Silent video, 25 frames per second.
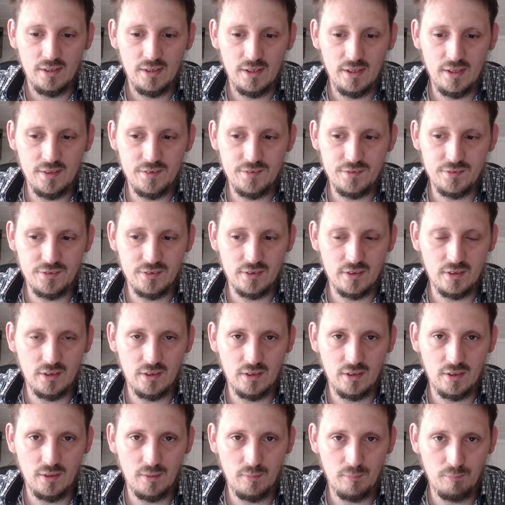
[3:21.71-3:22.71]
is
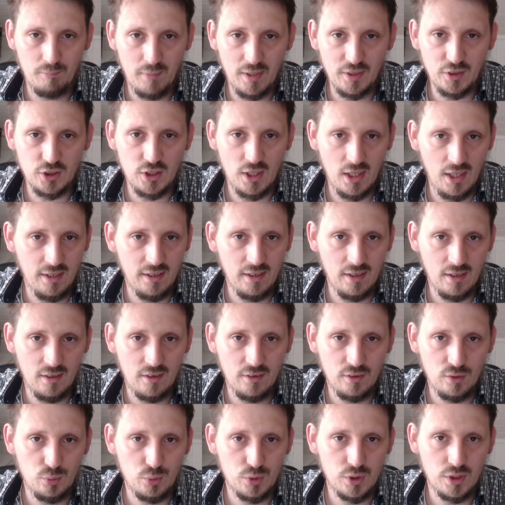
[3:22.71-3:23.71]
much higher,
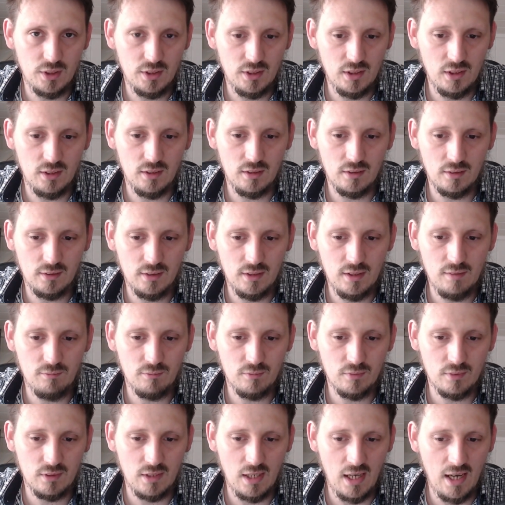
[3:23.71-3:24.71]
usually
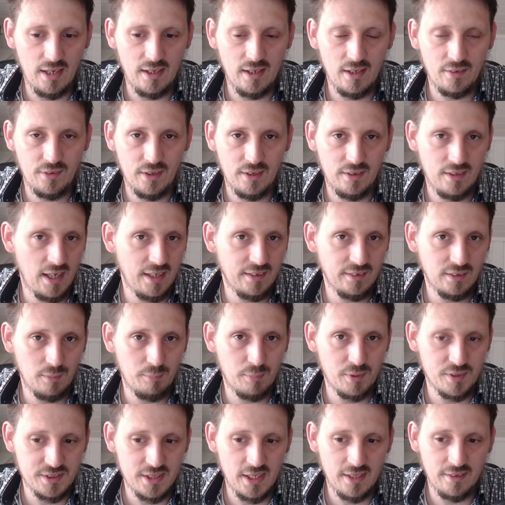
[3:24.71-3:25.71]
even higher than
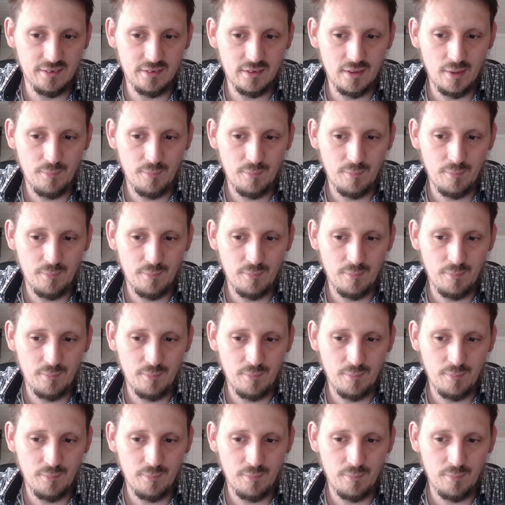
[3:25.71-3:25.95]
90%.